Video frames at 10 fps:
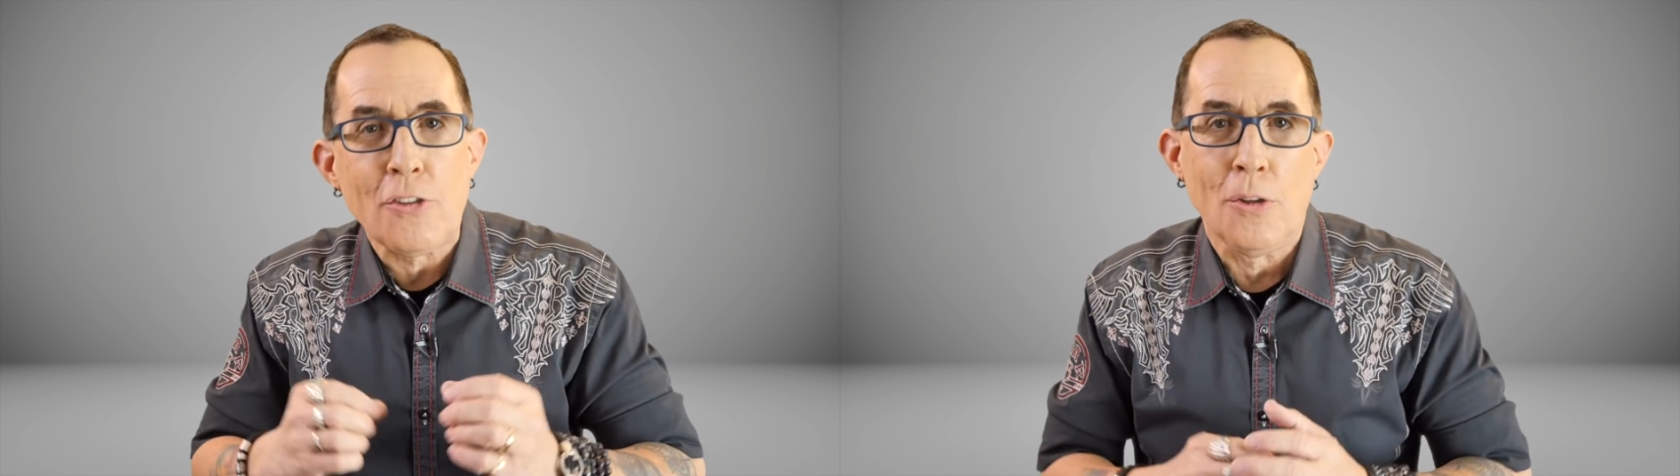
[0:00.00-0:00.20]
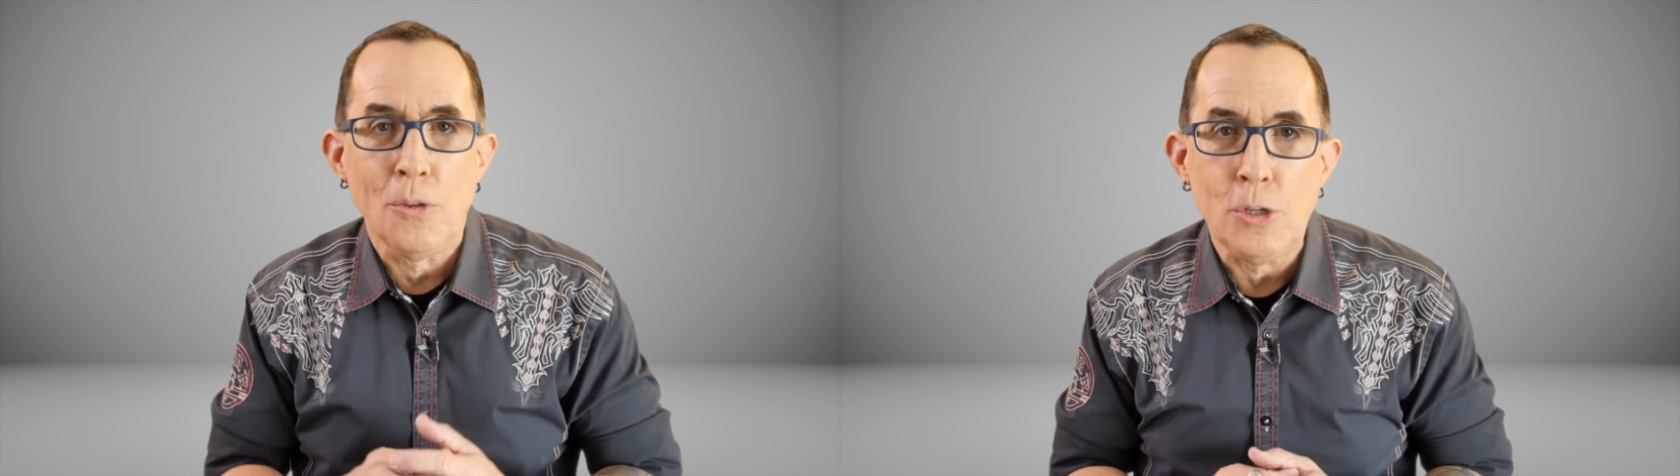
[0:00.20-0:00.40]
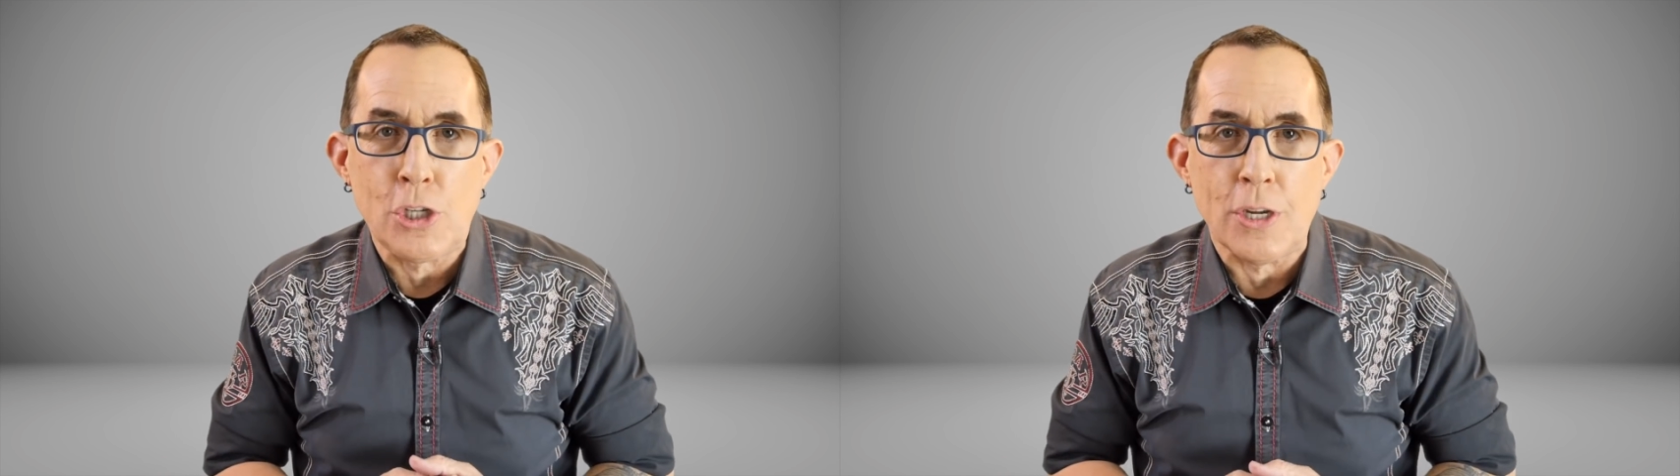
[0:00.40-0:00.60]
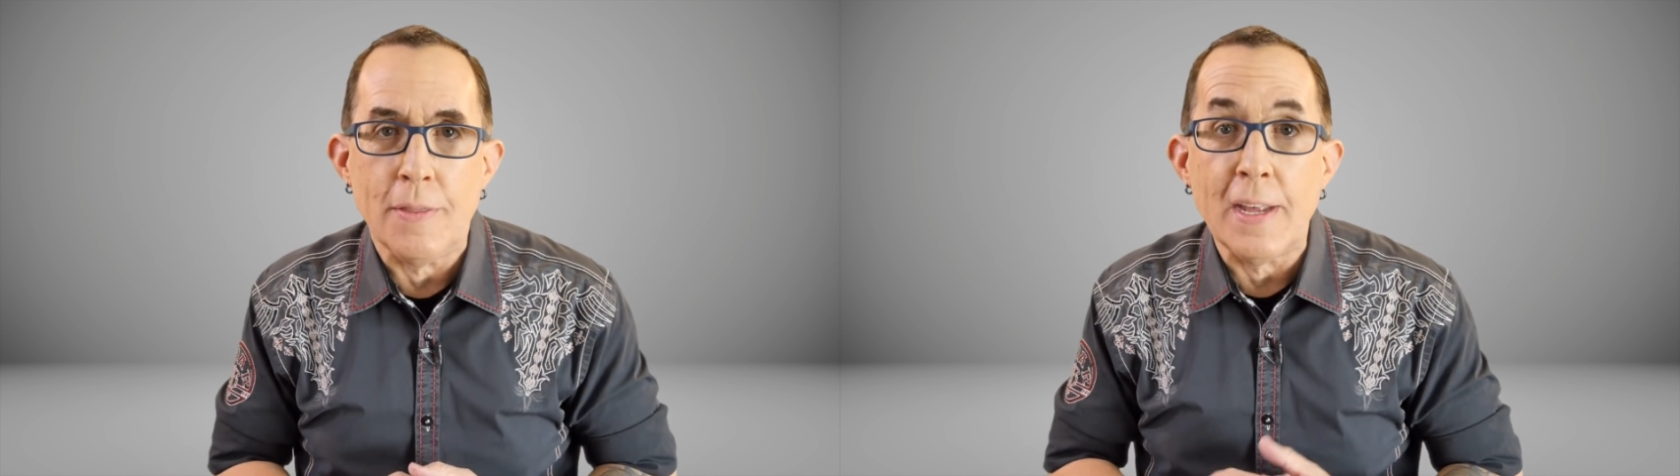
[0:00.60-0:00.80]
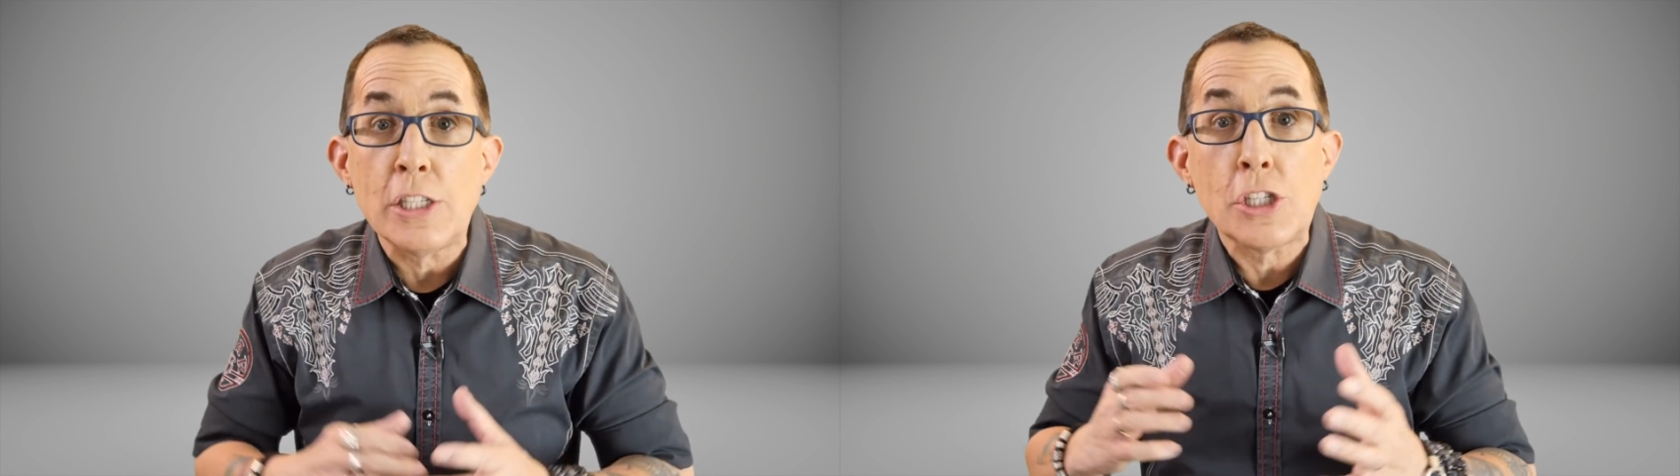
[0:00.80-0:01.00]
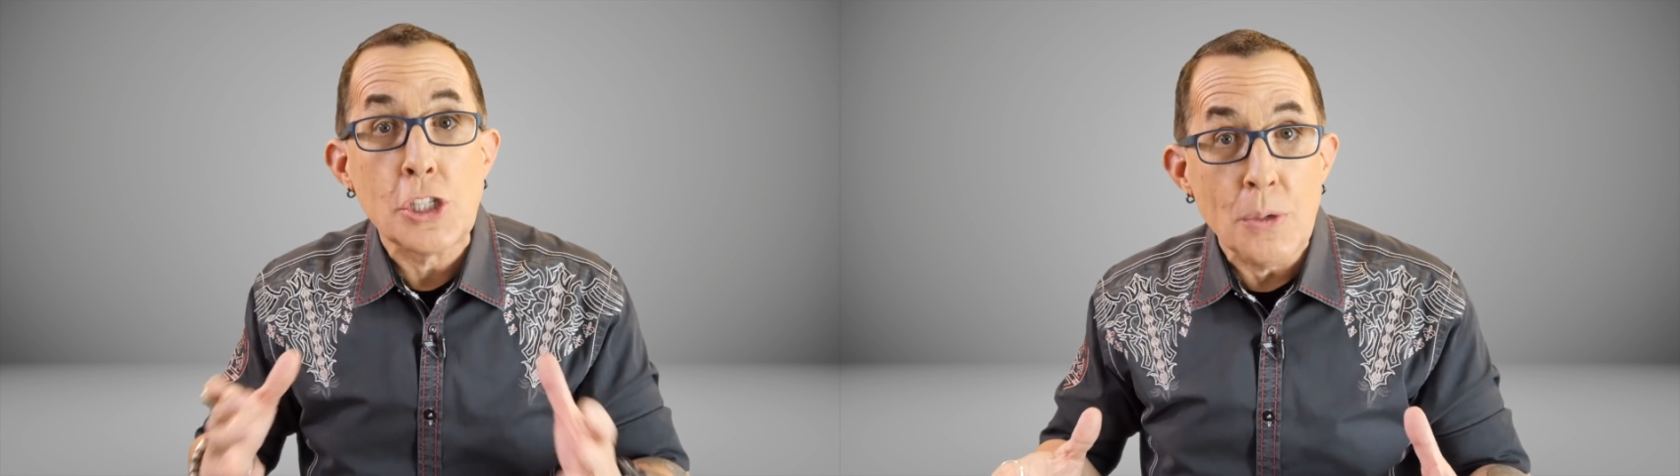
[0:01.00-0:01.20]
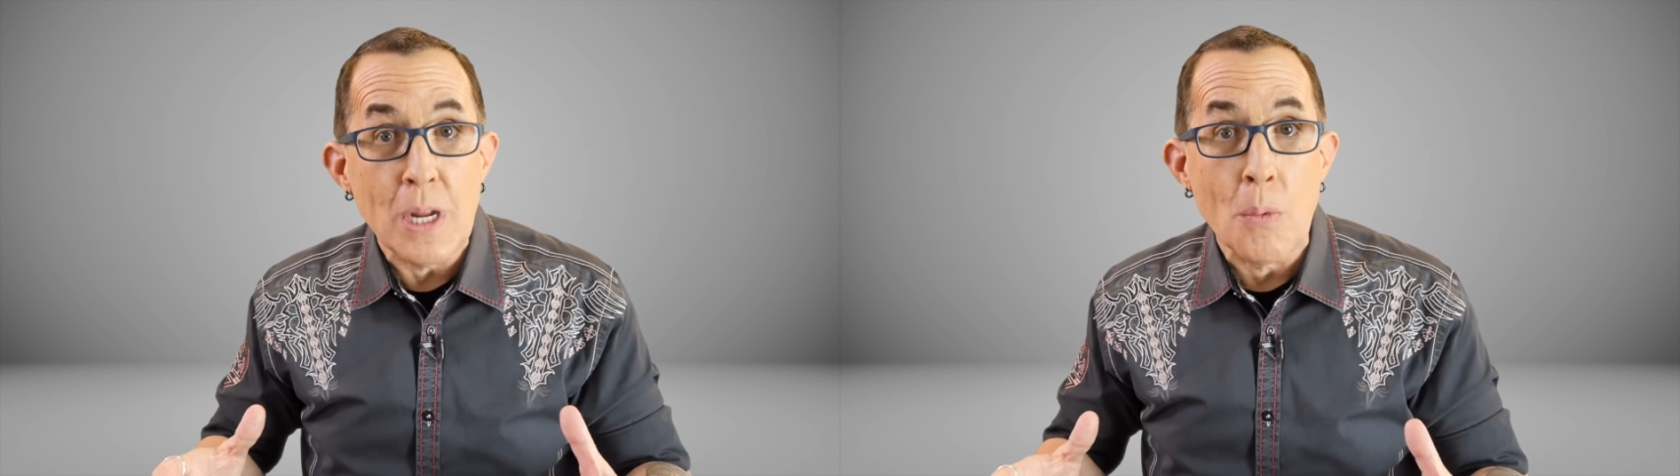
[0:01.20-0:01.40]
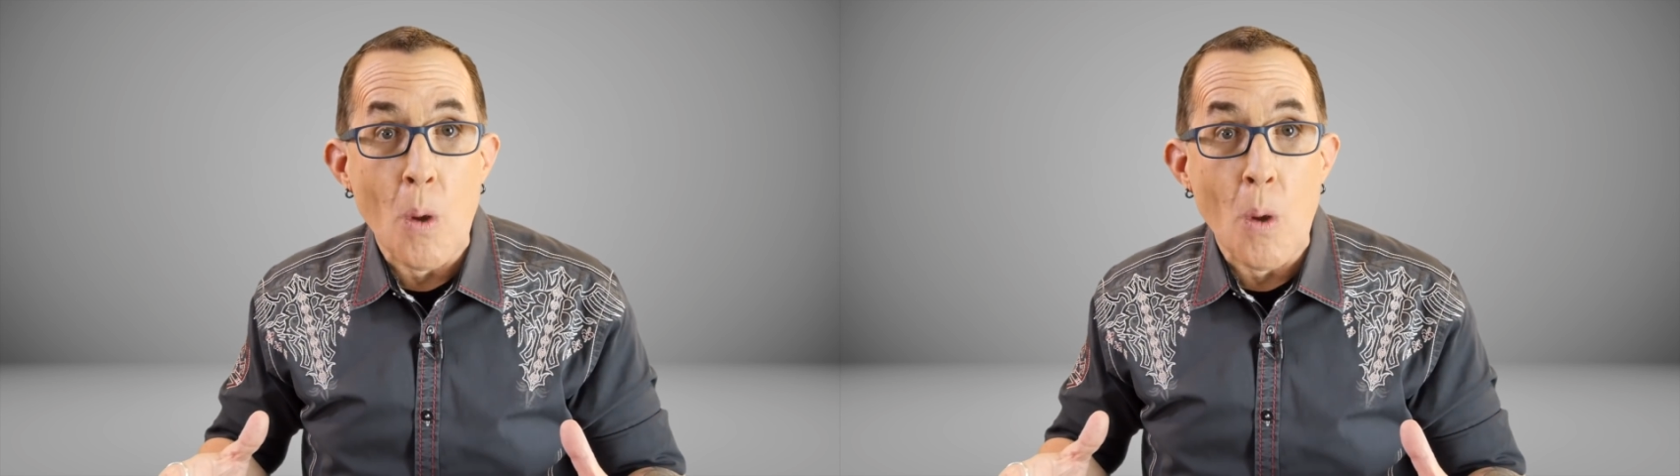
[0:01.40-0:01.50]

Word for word: solution than shooting